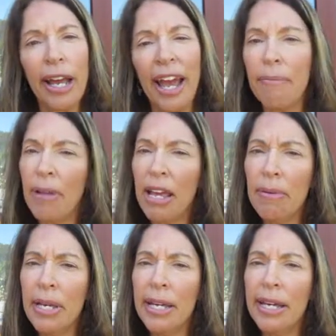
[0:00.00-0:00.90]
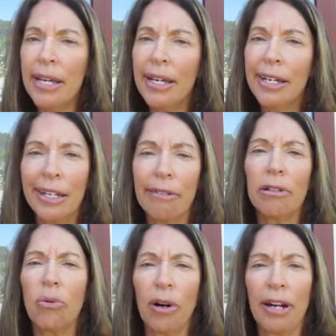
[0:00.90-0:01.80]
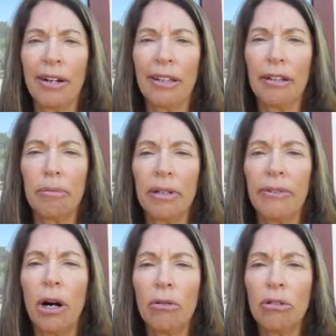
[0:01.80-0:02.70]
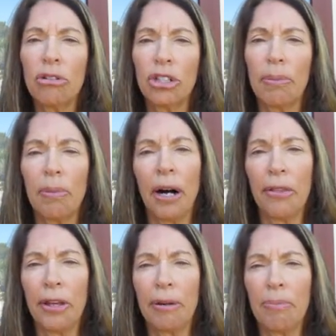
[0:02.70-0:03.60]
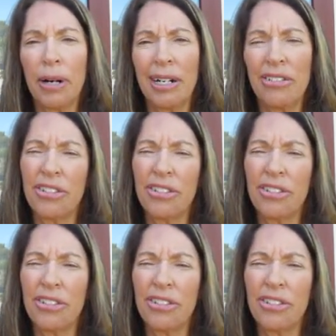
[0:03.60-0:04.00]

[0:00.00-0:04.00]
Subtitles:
And maybe it required a little bit of ownership on their part.